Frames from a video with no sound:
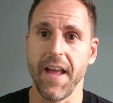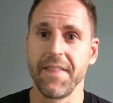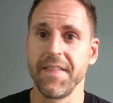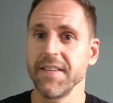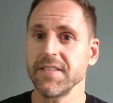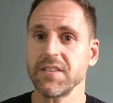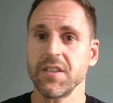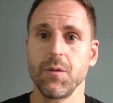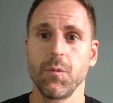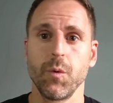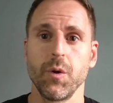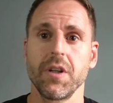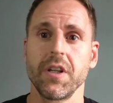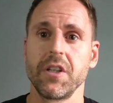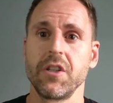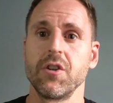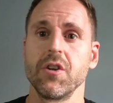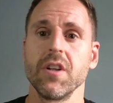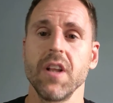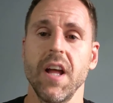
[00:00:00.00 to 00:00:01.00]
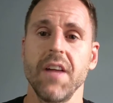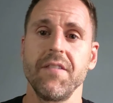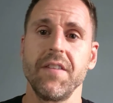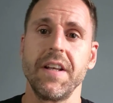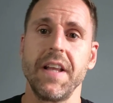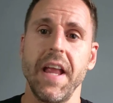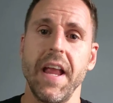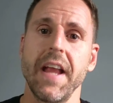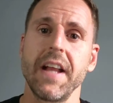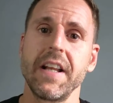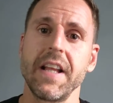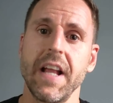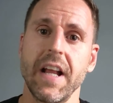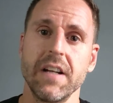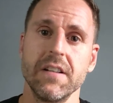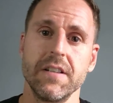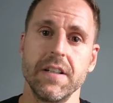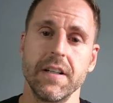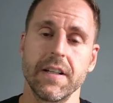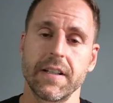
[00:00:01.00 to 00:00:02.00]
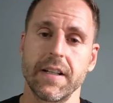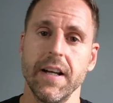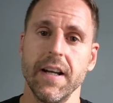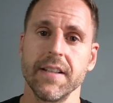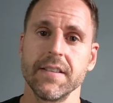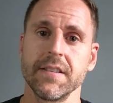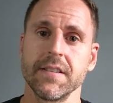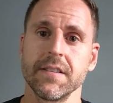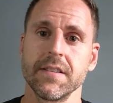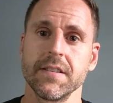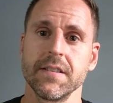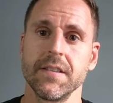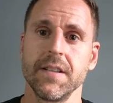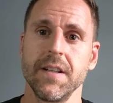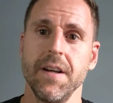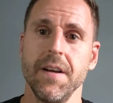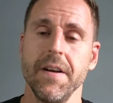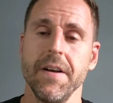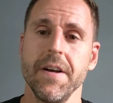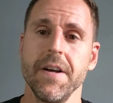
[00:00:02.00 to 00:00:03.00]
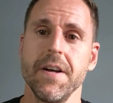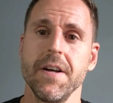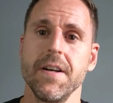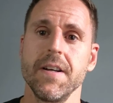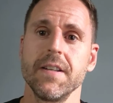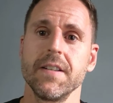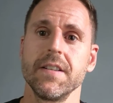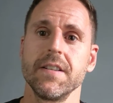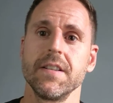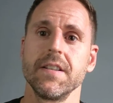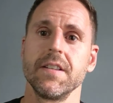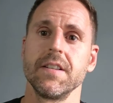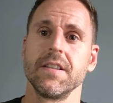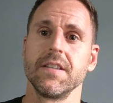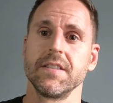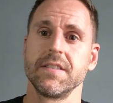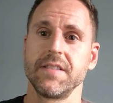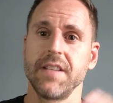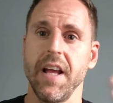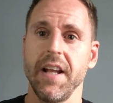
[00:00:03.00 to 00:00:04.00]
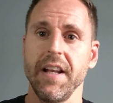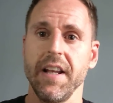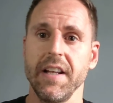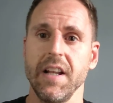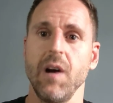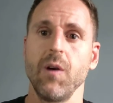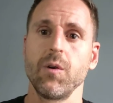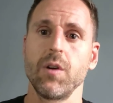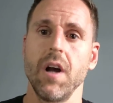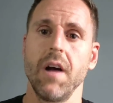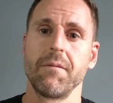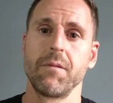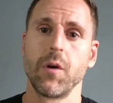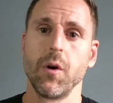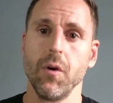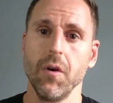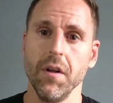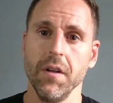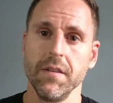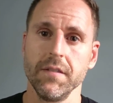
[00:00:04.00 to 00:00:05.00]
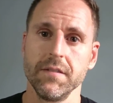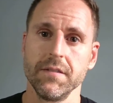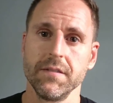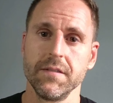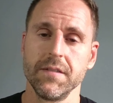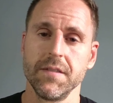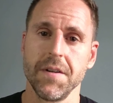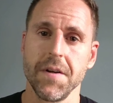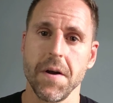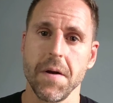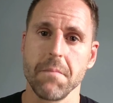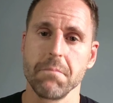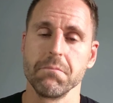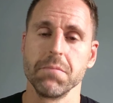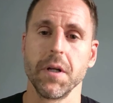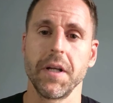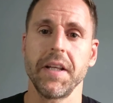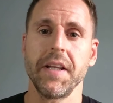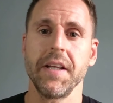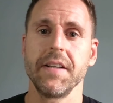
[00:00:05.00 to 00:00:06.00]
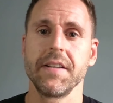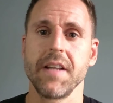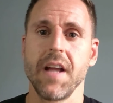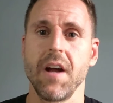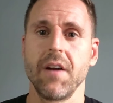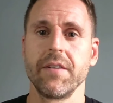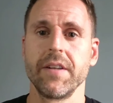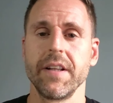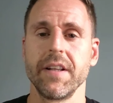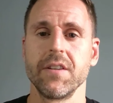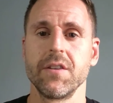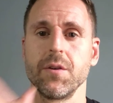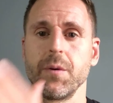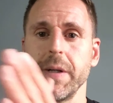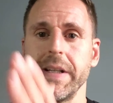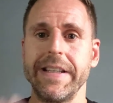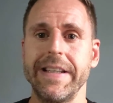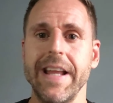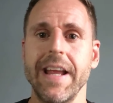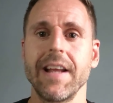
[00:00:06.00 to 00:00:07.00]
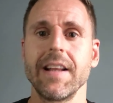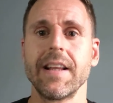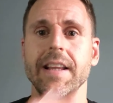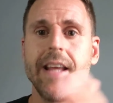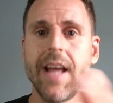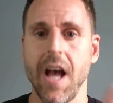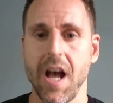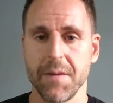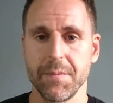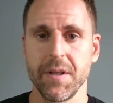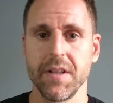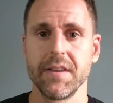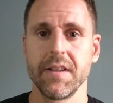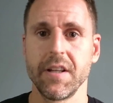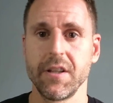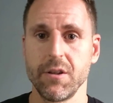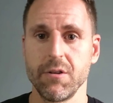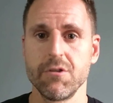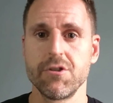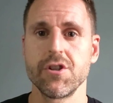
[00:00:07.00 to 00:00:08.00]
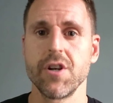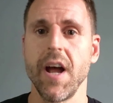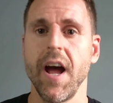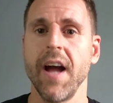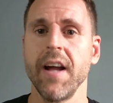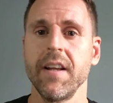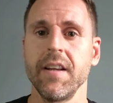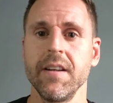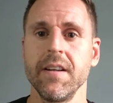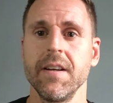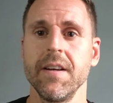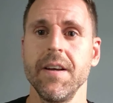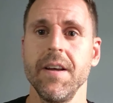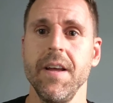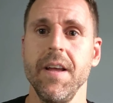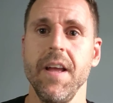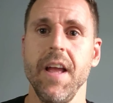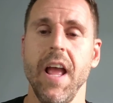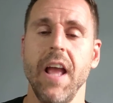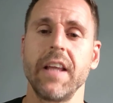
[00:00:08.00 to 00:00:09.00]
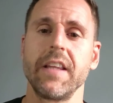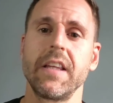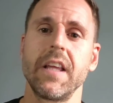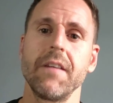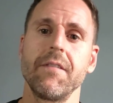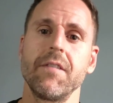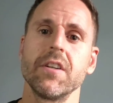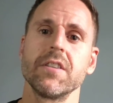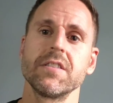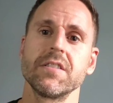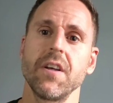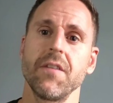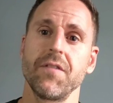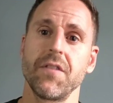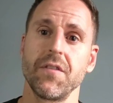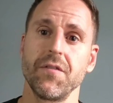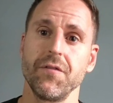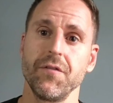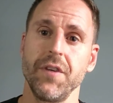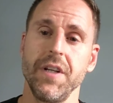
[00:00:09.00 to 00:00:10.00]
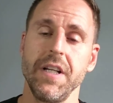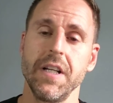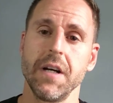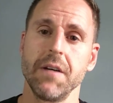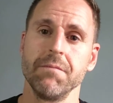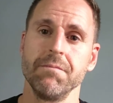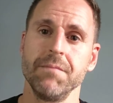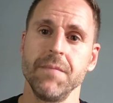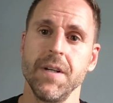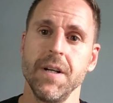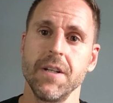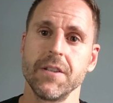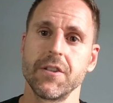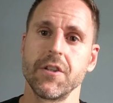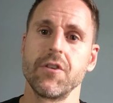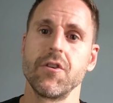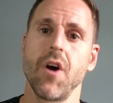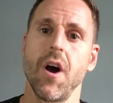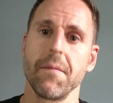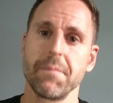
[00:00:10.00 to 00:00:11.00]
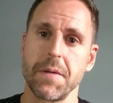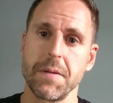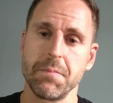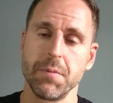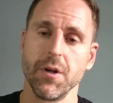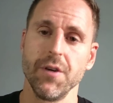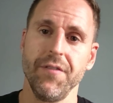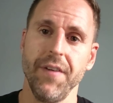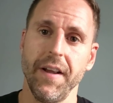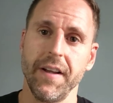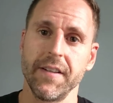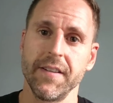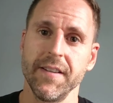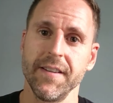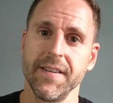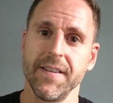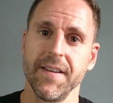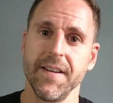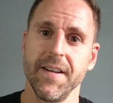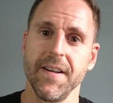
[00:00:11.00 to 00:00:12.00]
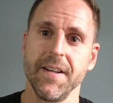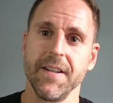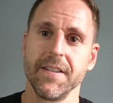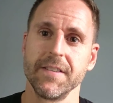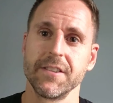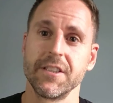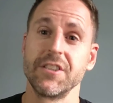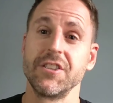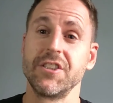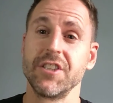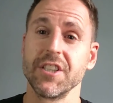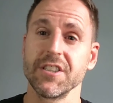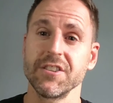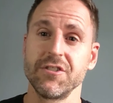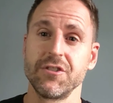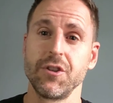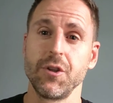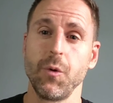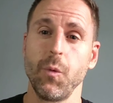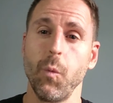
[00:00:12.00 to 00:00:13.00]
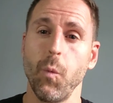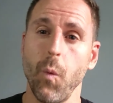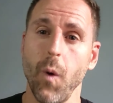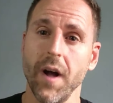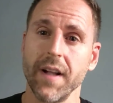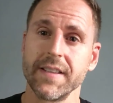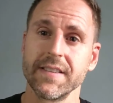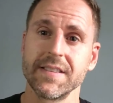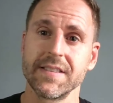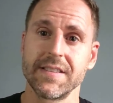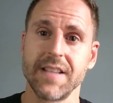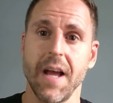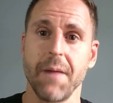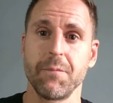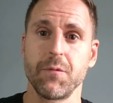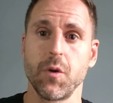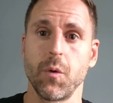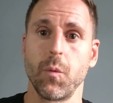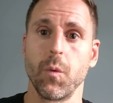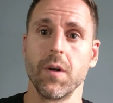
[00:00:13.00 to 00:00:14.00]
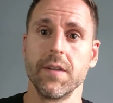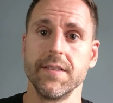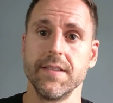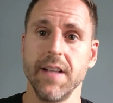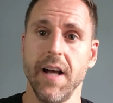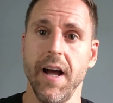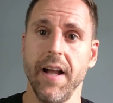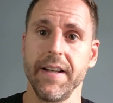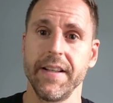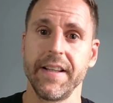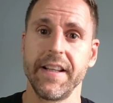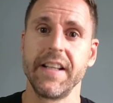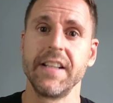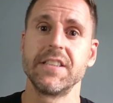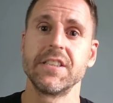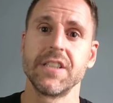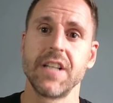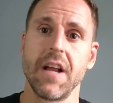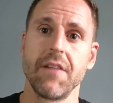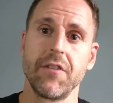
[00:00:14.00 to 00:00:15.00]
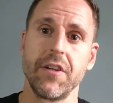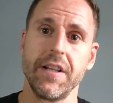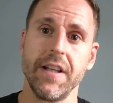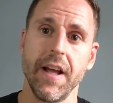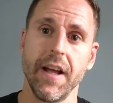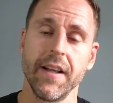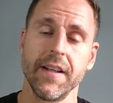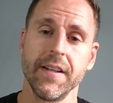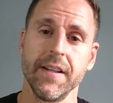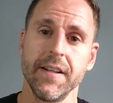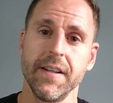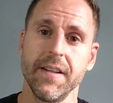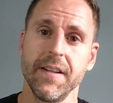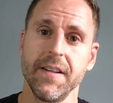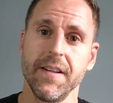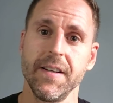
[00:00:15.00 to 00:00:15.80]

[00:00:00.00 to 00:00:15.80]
And this can work in your life in any area, guys. Set an outcome goal, break it down into a daily habit that you track, and give yourself the freedom to not be perfect, to just do one step towards that each and every day.